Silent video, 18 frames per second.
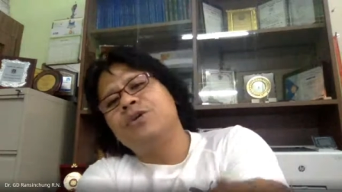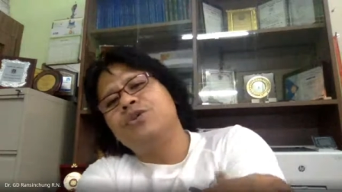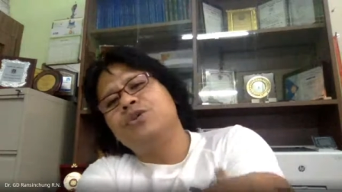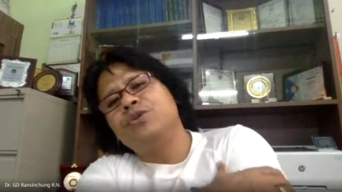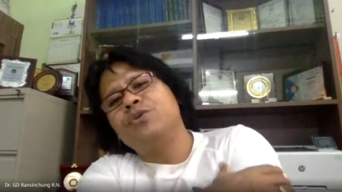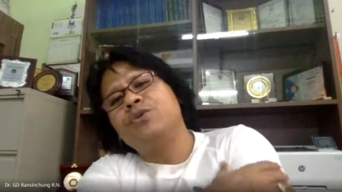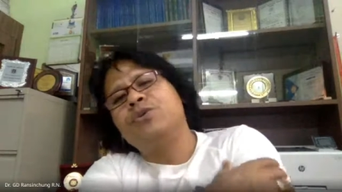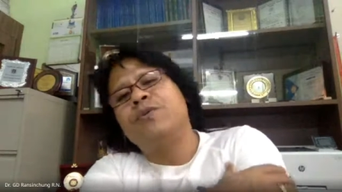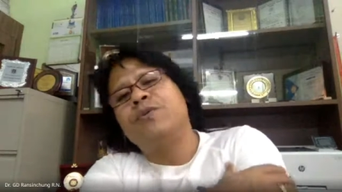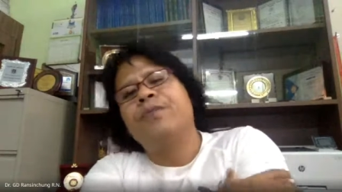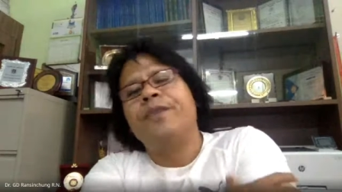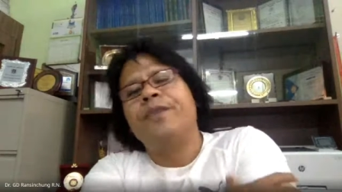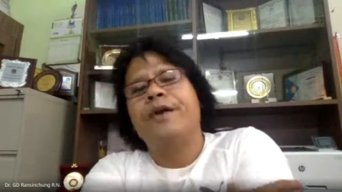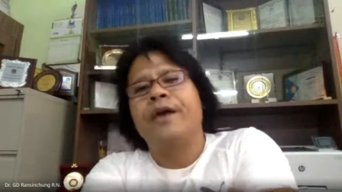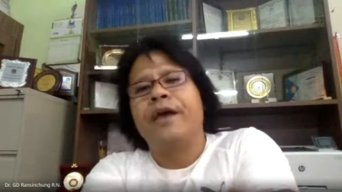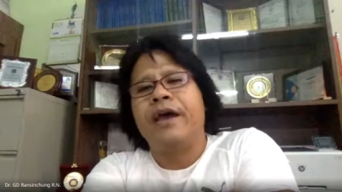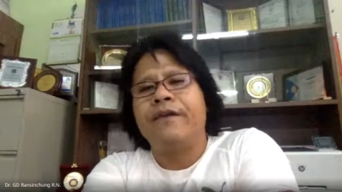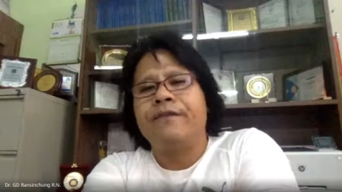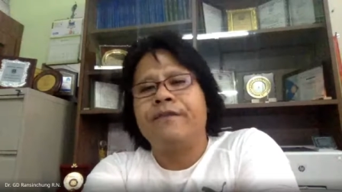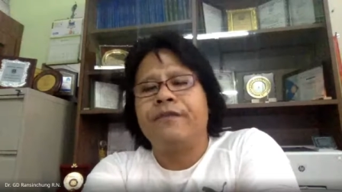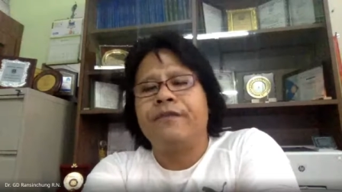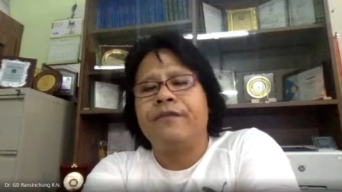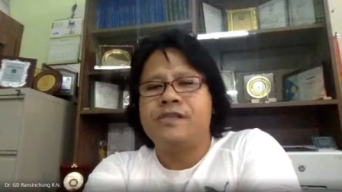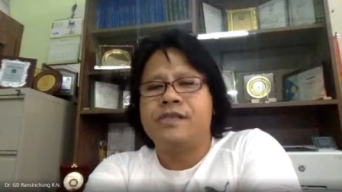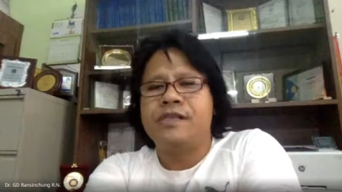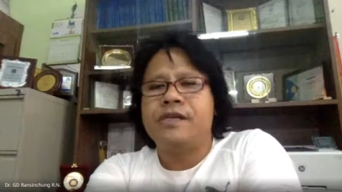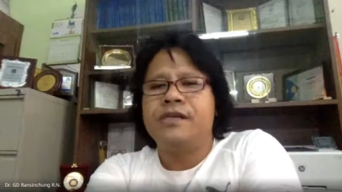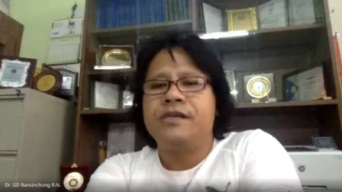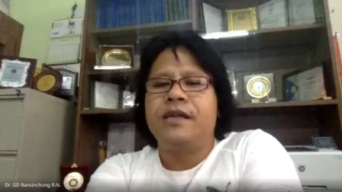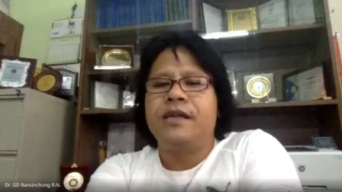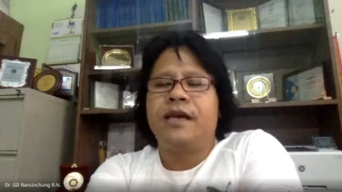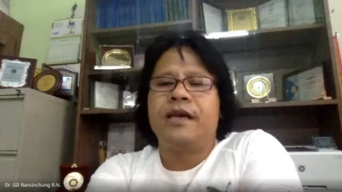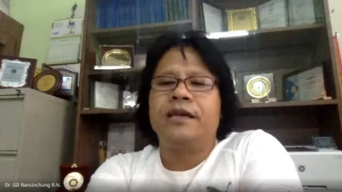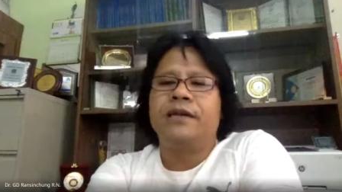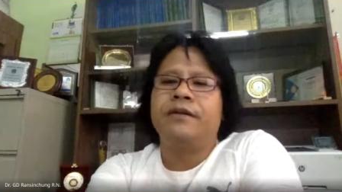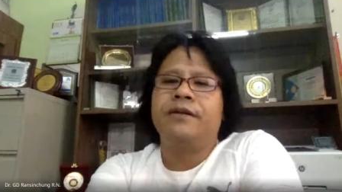to have a visit
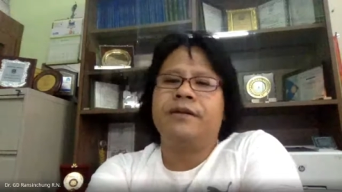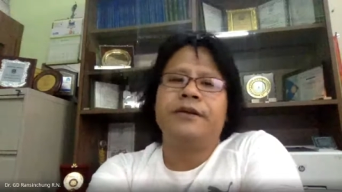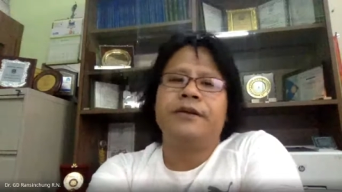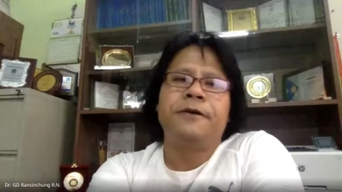and